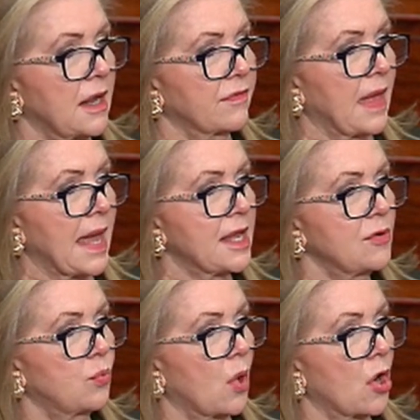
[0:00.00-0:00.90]
They
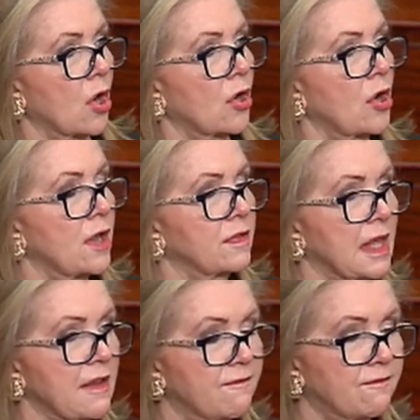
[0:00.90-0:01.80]
were
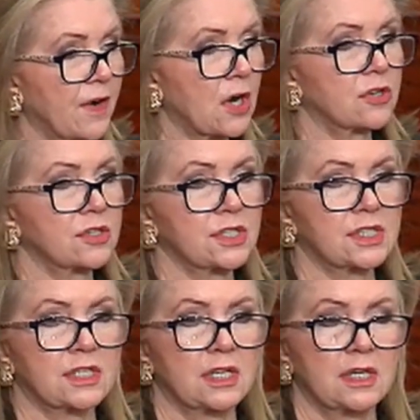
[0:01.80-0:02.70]
the
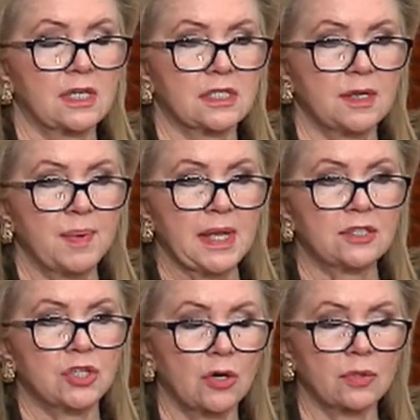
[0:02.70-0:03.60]
first to be
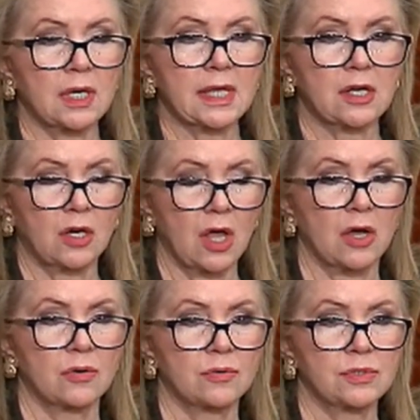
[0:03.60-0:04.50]
totally
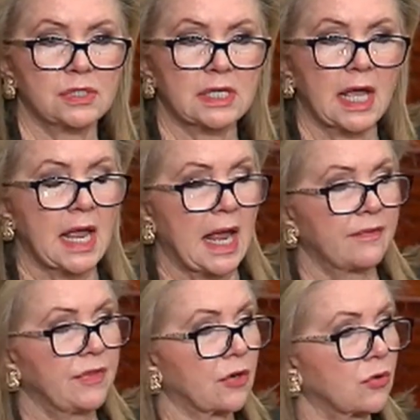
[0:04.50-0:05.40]
closed,
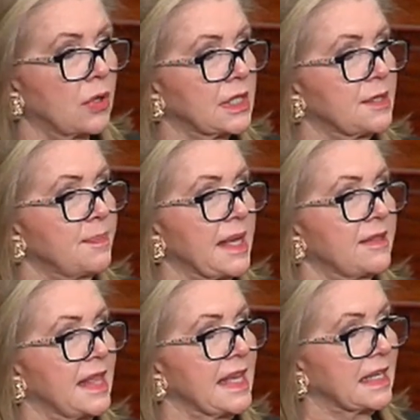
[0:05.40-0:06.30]
and they're going to be
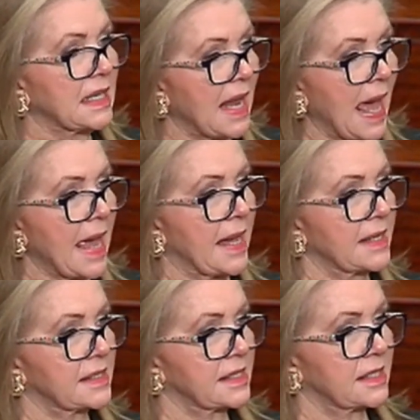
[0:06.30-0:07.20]
the
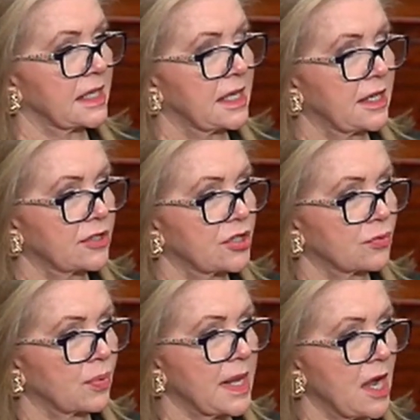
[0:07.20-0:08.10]
last to
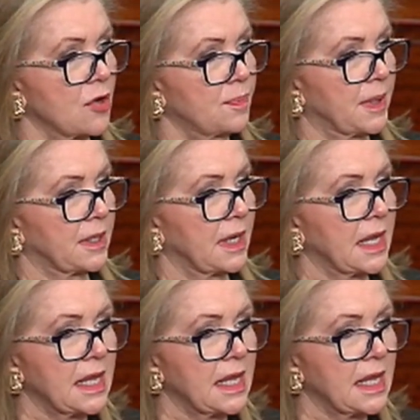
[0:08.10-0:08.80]
reopen.